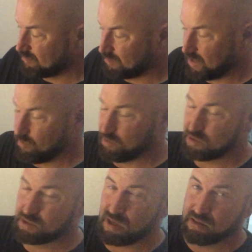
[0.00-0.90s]
Light went
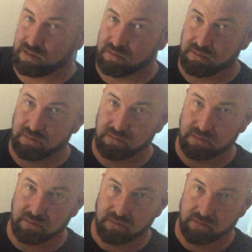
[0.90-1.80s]
solid,
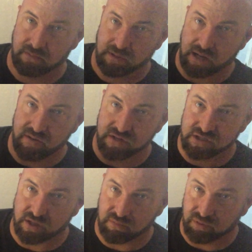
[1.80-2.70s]
and then
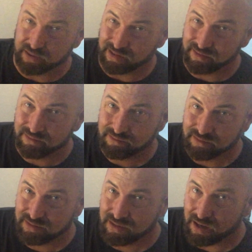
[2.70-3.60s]
started blinking.
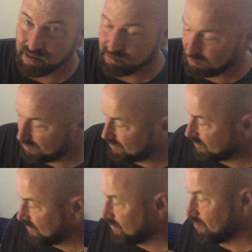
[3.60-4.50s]
Done.
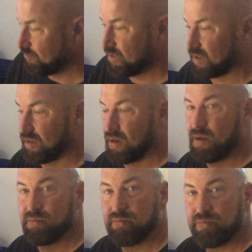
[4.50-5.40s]
Picked it
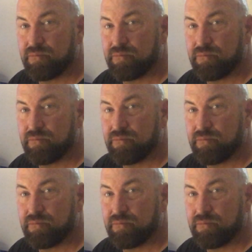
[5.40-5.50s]
up.